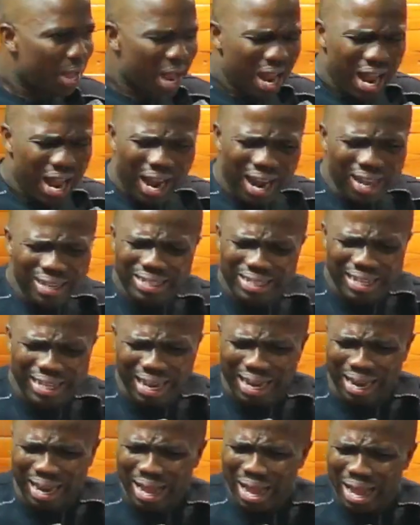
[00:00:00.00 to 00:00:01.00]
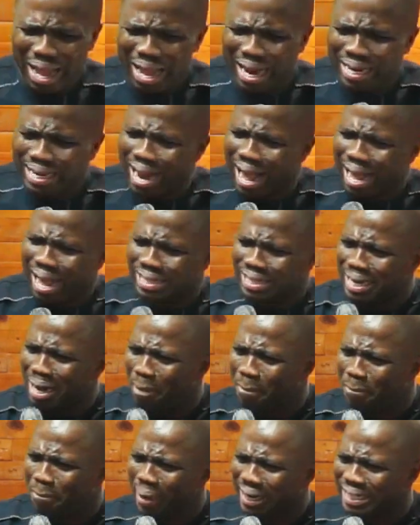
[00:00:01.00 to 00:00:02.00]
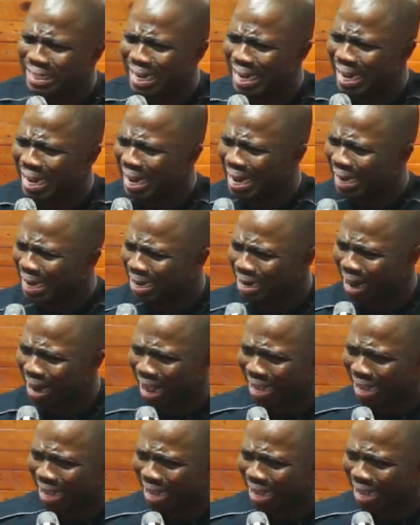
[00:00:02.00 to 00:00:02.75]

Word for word: Listen, there's liberty in Christ.